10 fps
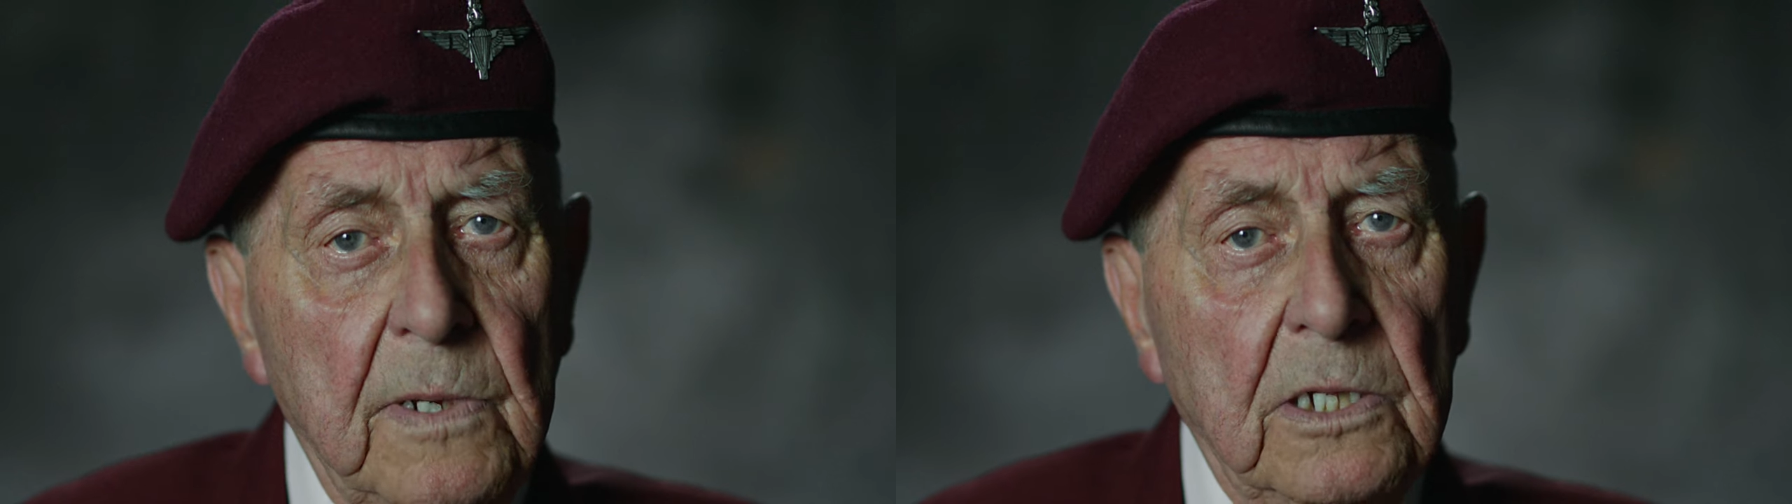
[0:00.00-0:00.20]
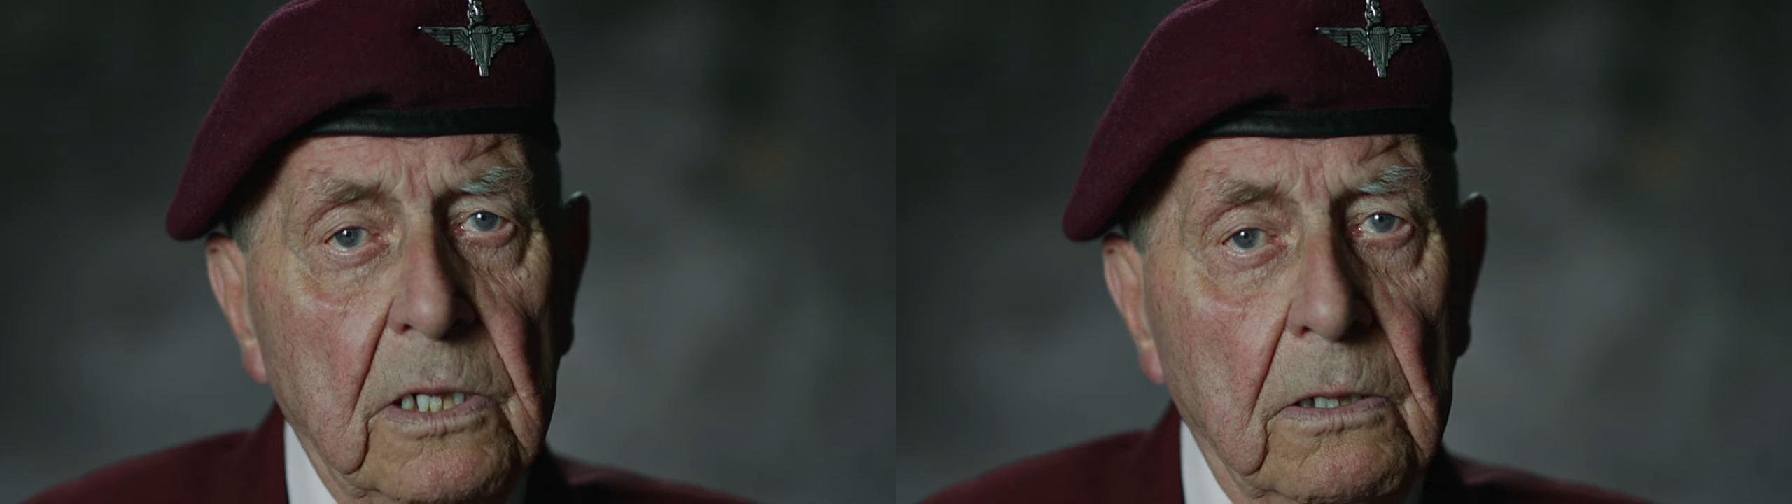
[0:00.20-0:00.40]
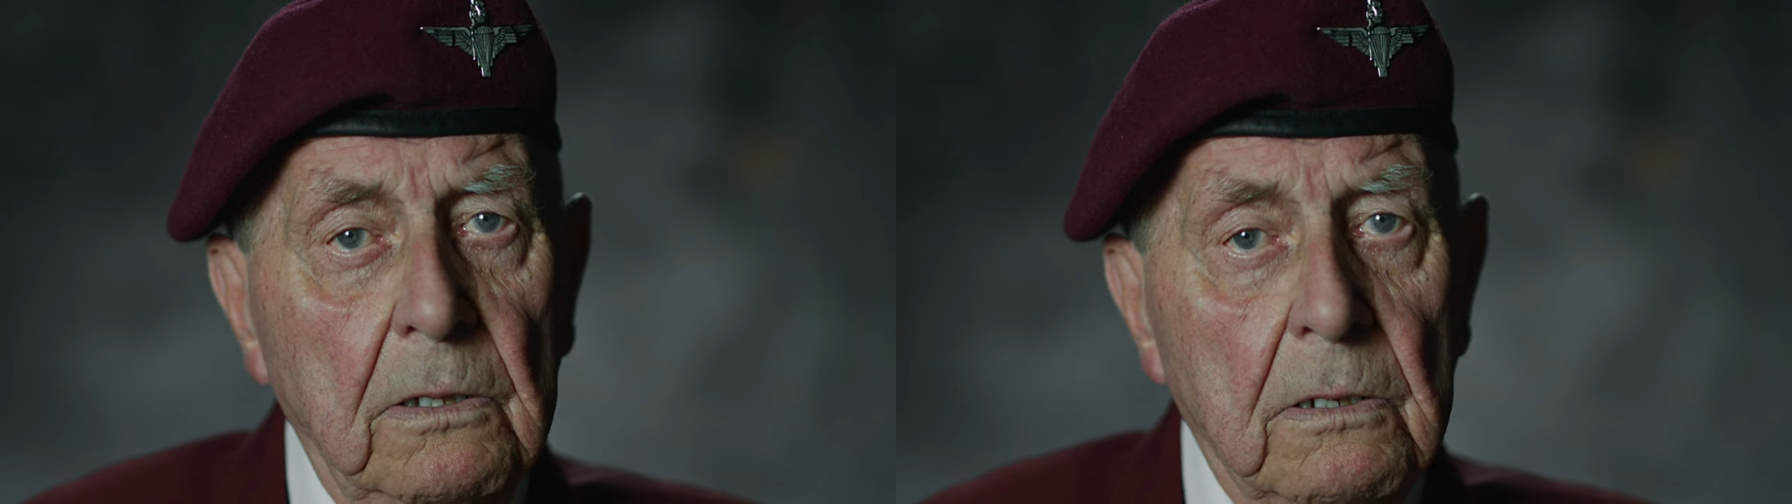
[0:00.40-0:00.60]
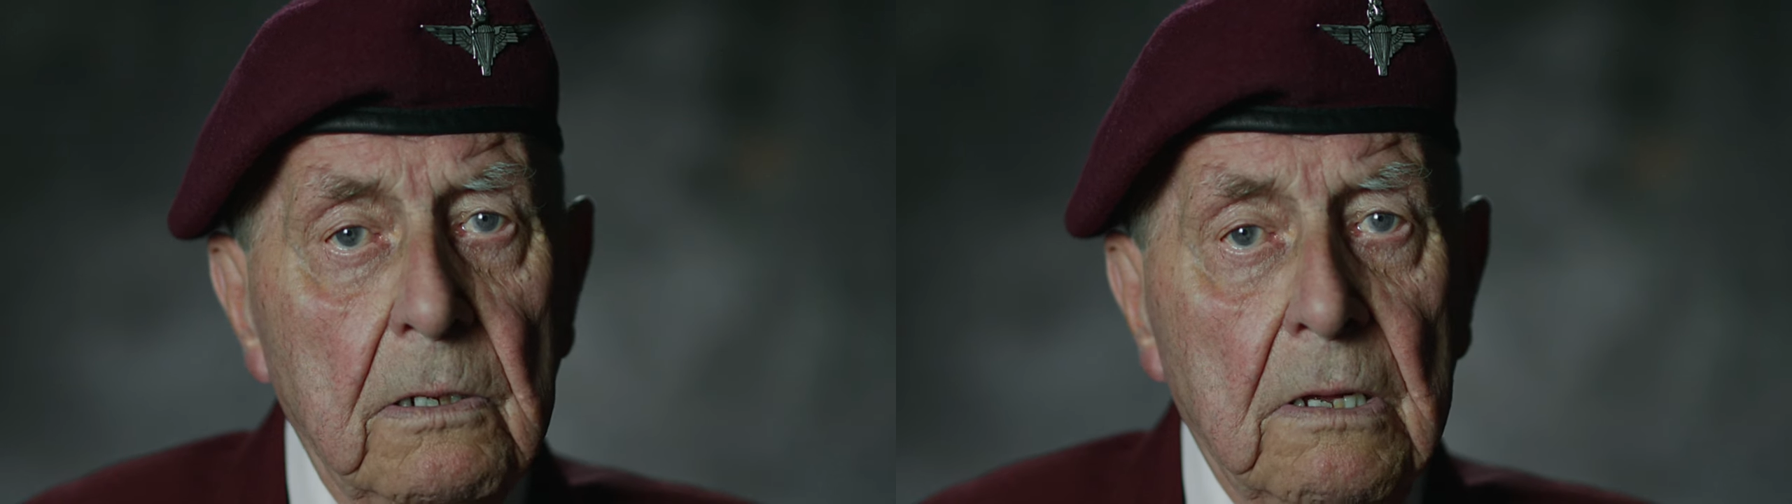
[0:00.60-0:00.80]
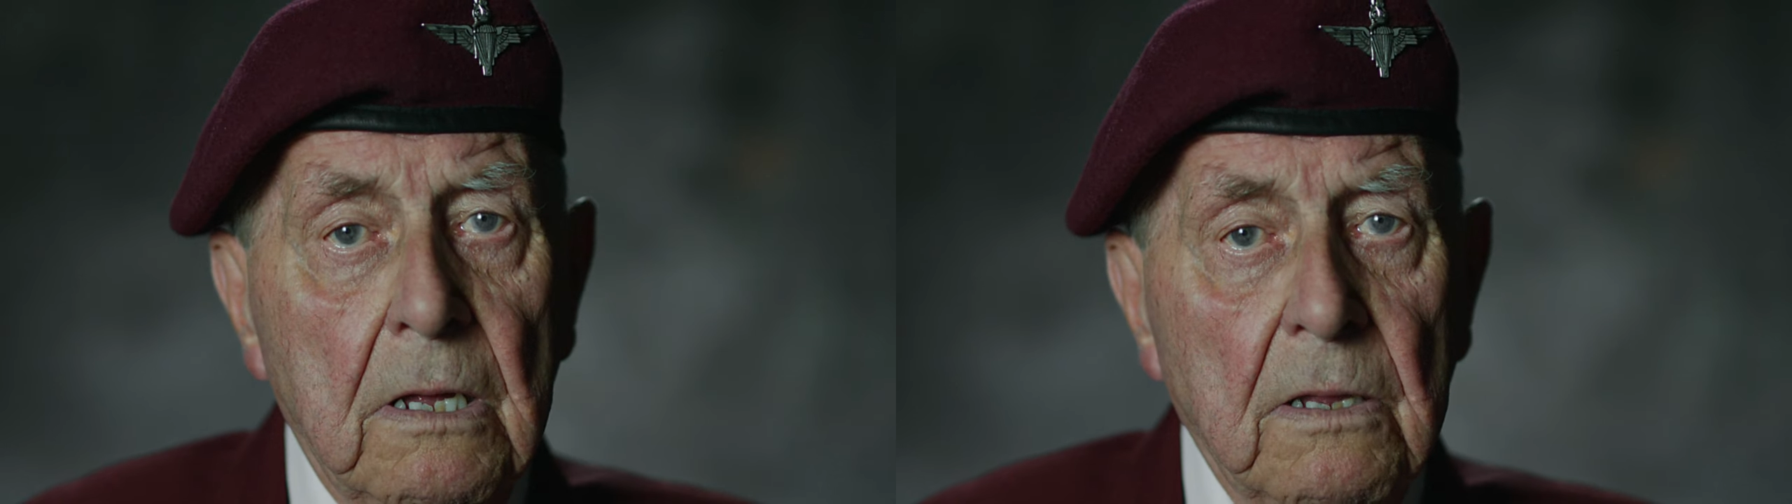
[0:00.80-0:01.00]
metal,
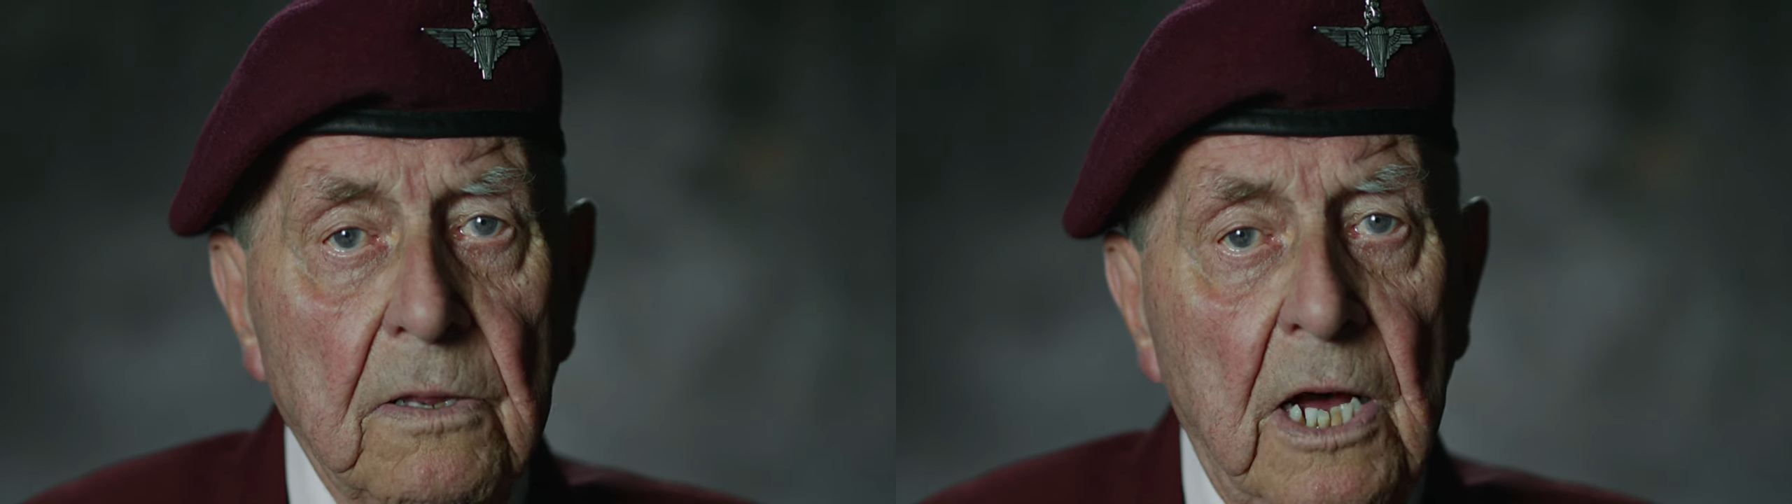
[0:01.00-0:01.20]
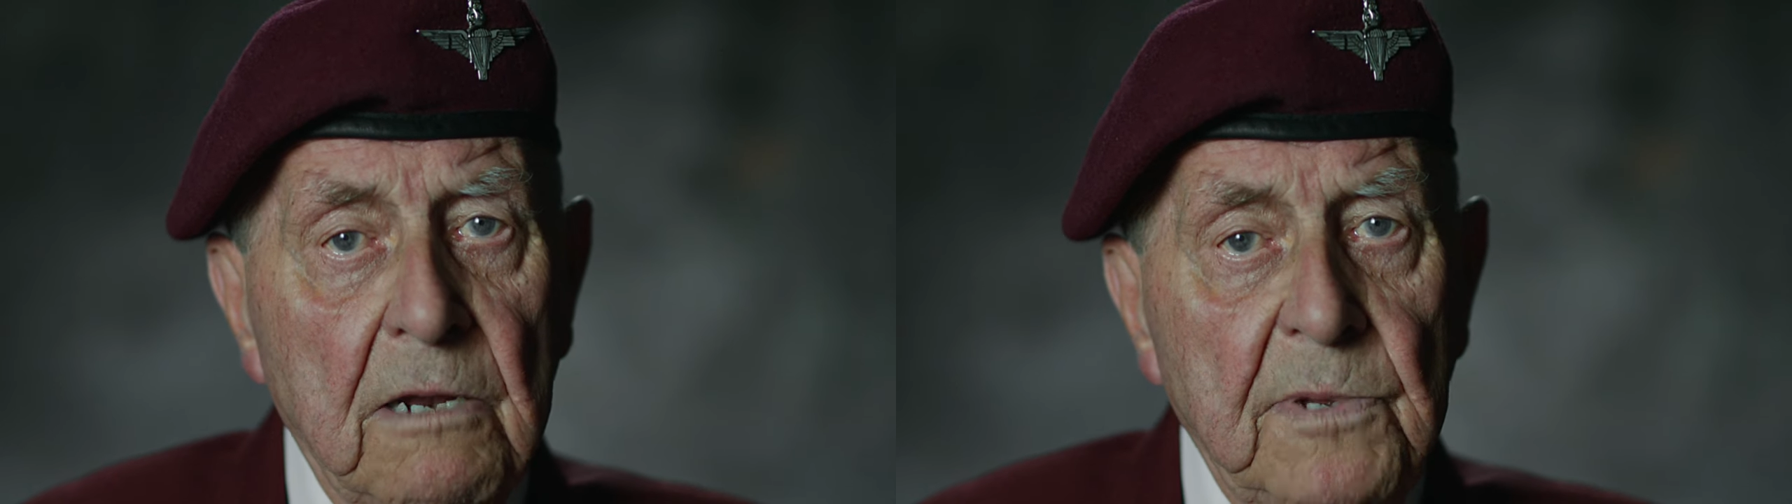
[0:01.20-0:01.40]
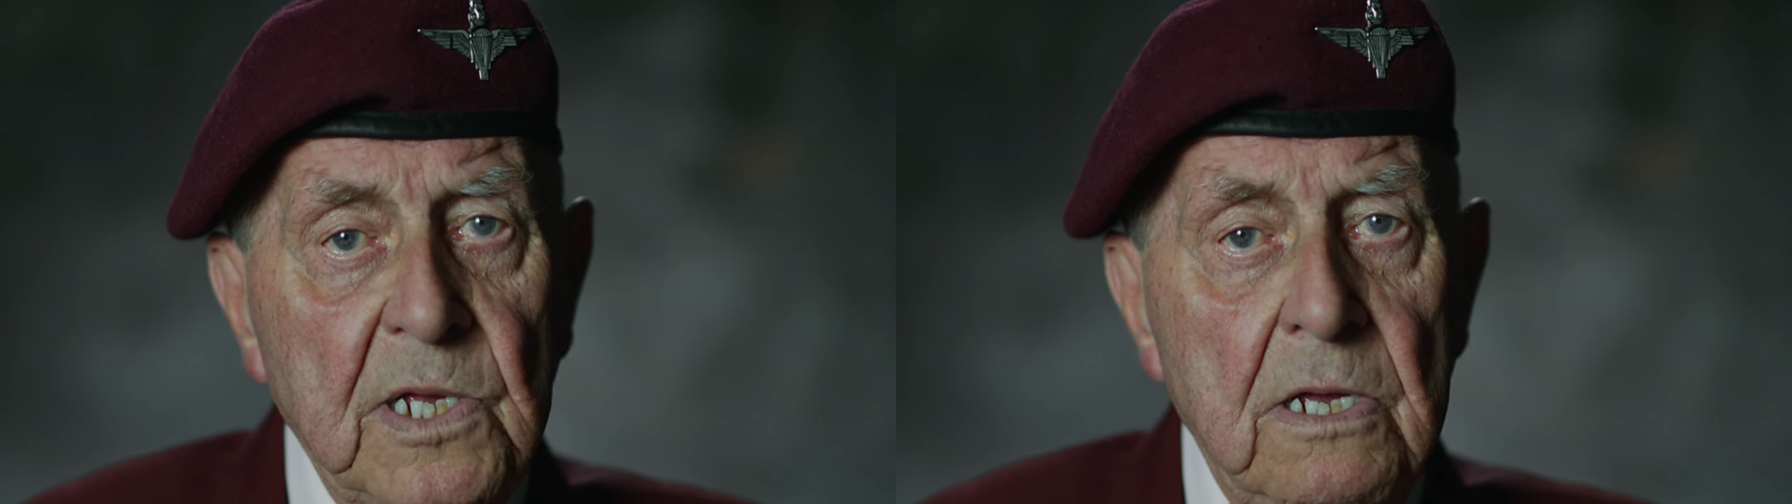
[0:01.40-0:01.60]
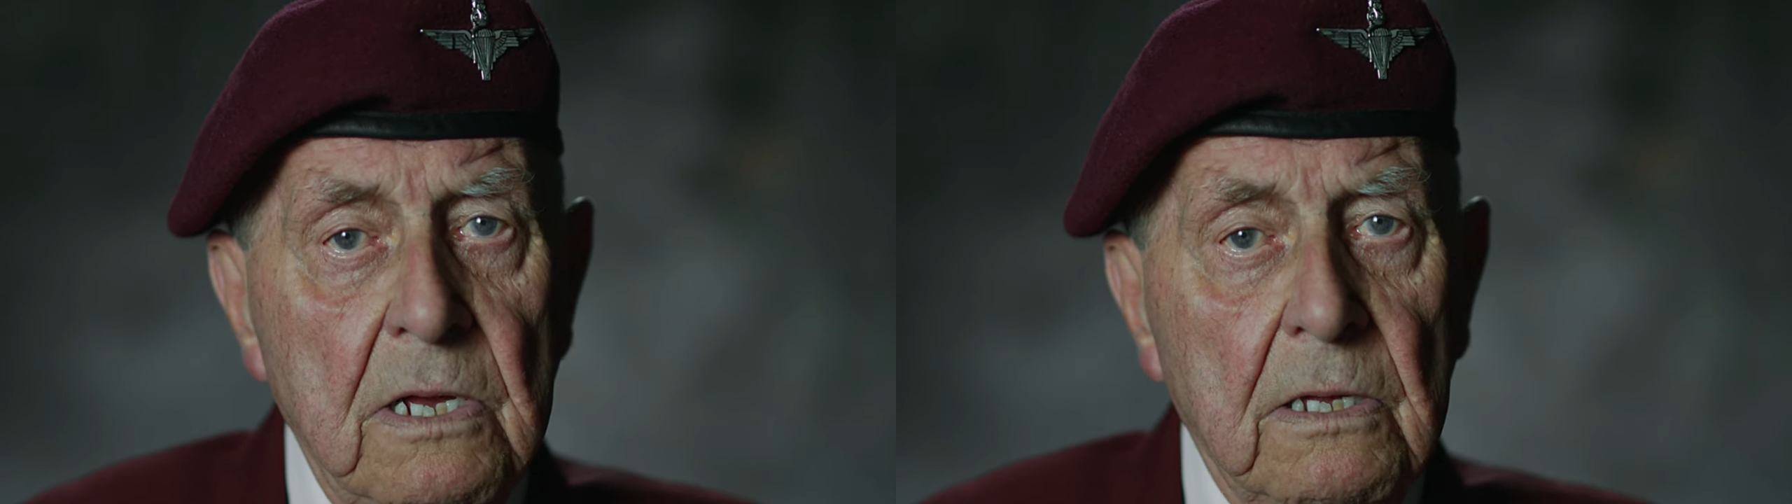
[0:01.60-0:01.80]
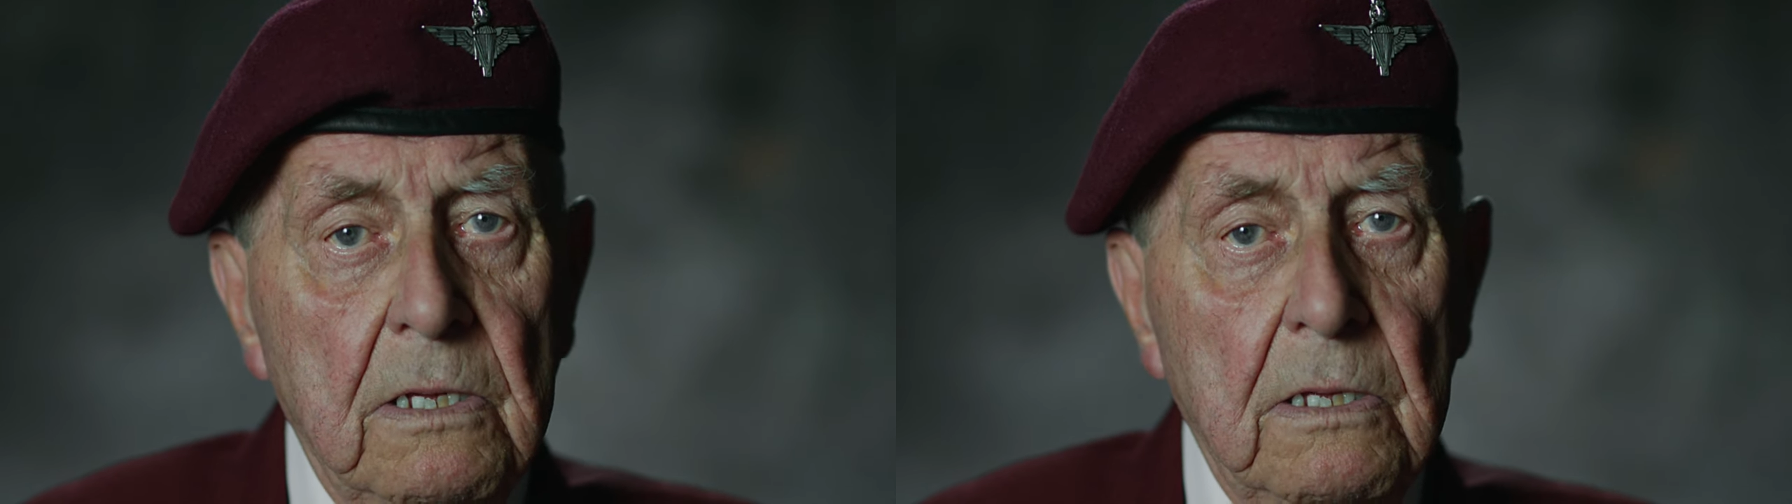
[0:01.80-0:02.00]
that'd be
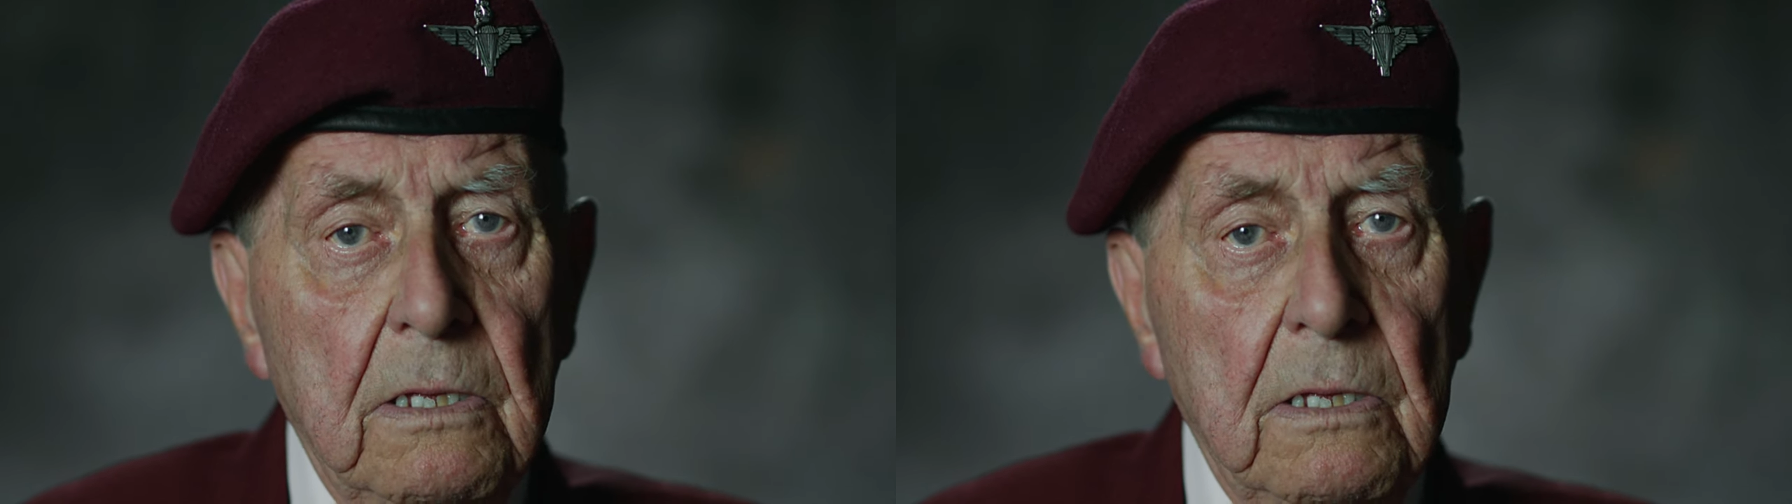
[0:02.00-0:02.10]
it.